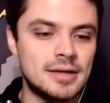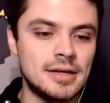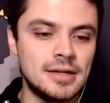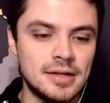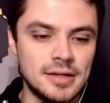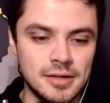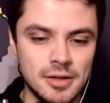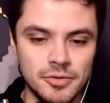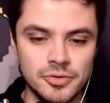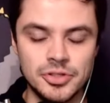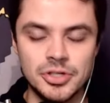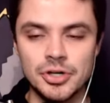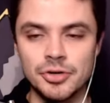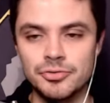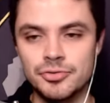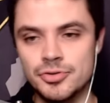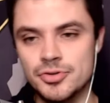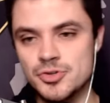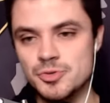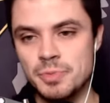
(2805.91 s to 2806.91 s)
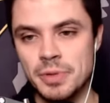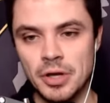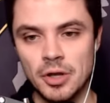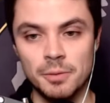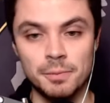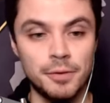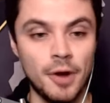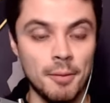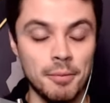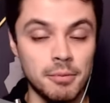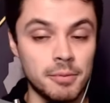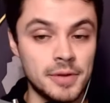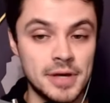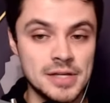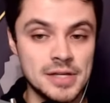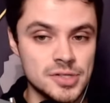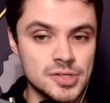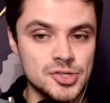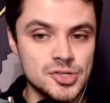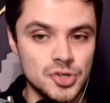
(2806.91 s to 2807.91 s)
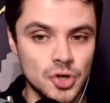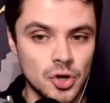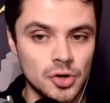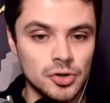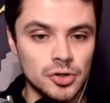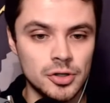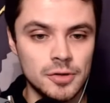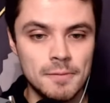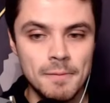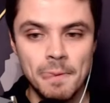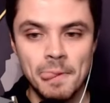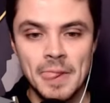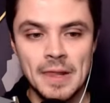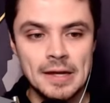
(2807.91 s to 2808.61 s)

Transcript: getting another year under his belt, probably as a starter,